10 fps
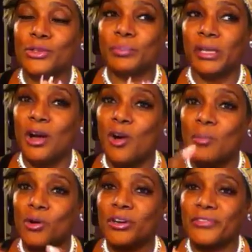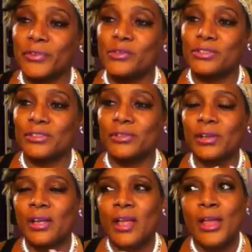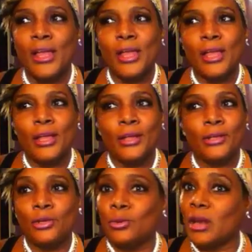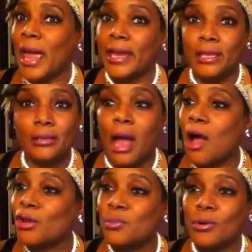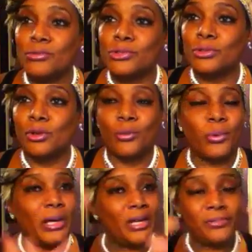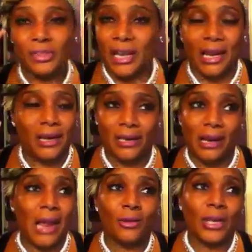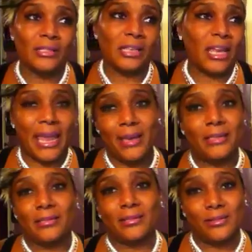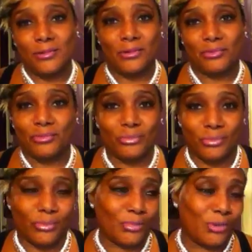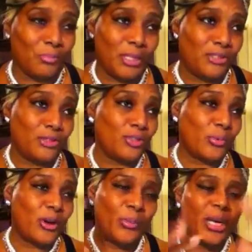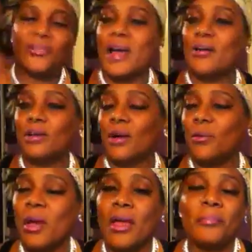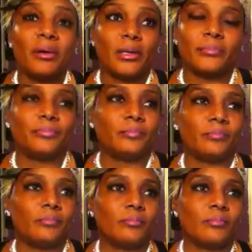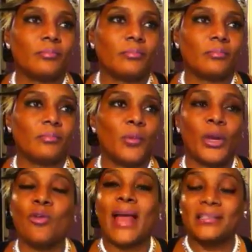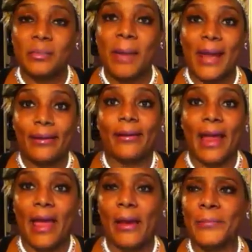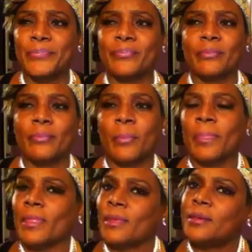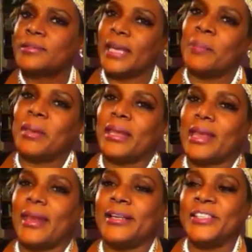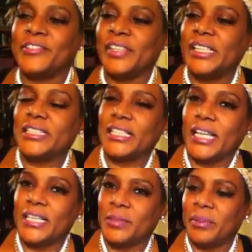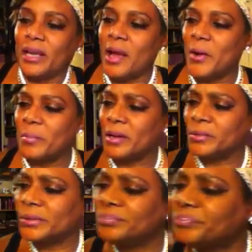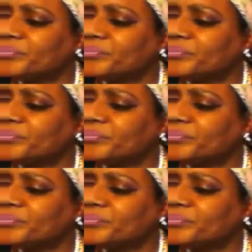to be a homeowner in the future, you can hate all you want to, or whatever. I know they say hate is a misused word or whatever, I don't know, but whether you like somebody or not, tell me that ain't a good feeling to be a homeowner